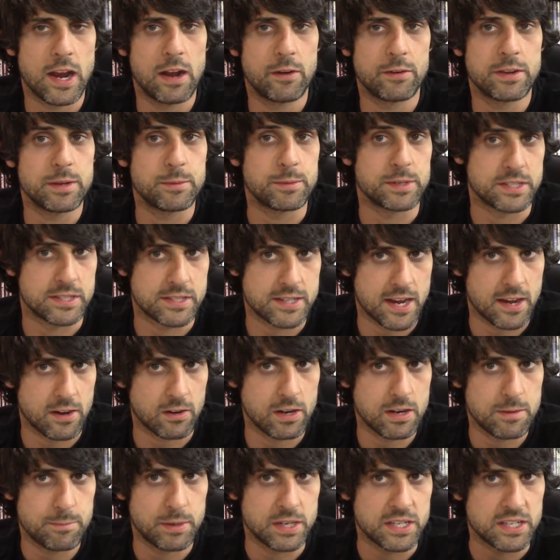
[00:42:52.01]
how he was
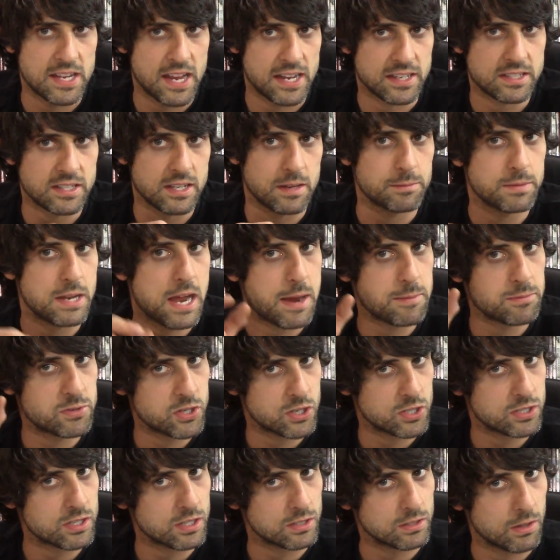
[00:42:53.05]
scary, but yet sometimes
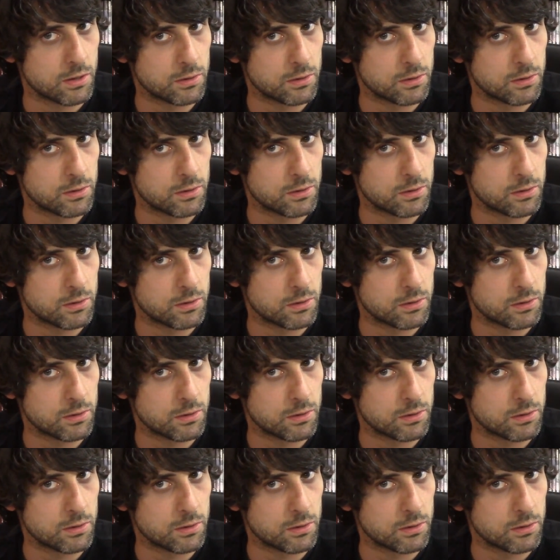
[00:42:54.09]
just a